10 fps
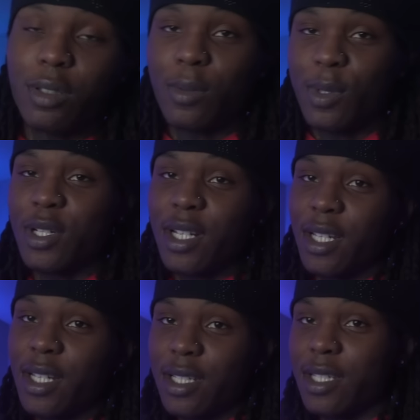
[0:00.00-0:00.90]
we trying to
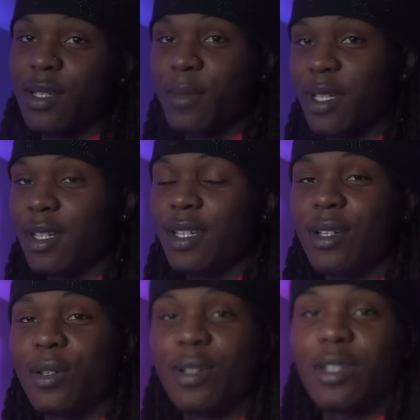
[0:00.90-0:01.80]
have that shit in the bank
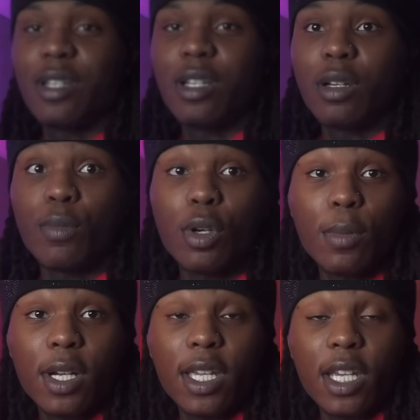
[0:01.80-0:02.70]
account. Bro,
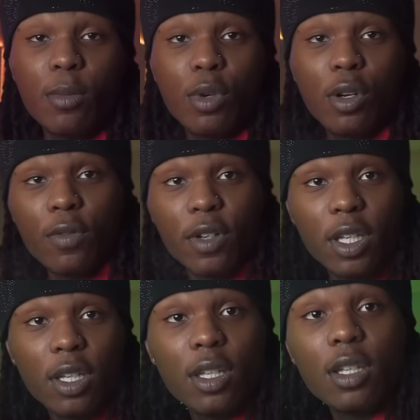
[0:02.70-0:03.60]
my camera
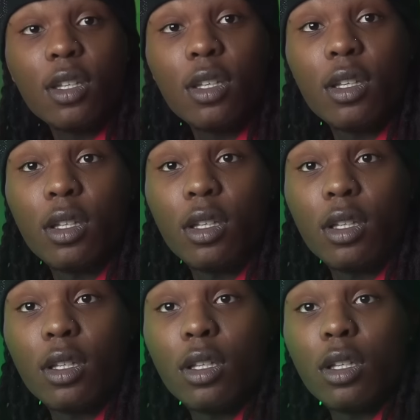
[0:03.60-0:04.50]

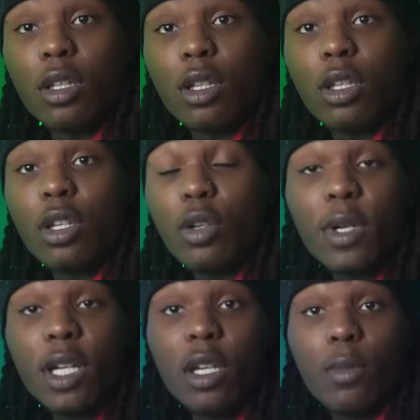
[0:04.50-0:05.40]
overheating? Yo,
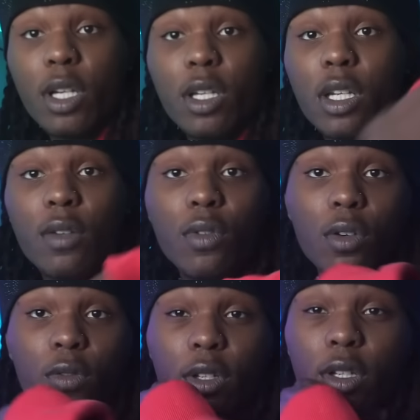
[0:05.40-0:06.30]
my camera ain't never
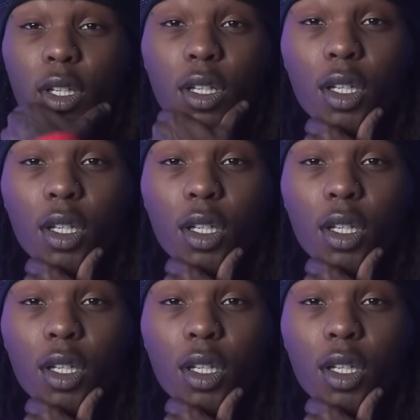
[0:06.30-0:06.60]
overheated,